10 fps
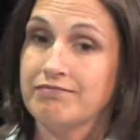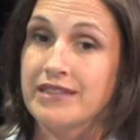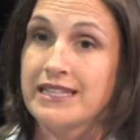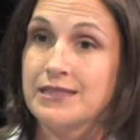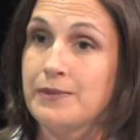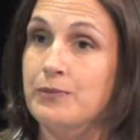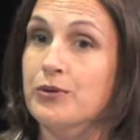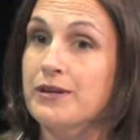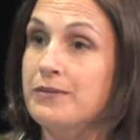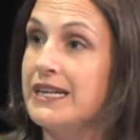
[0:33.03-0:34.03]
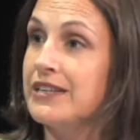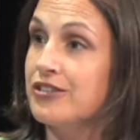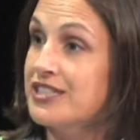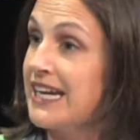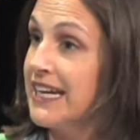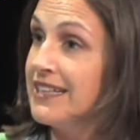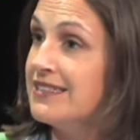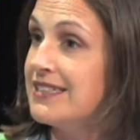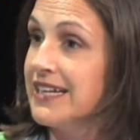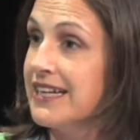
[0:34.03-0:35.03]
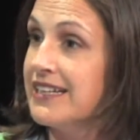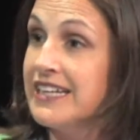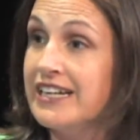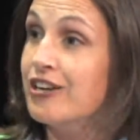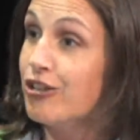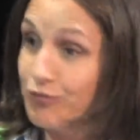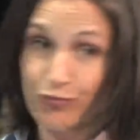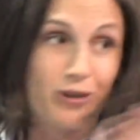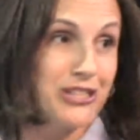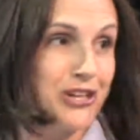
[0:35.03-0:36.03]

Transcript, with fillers: these people can be entertained and hear what's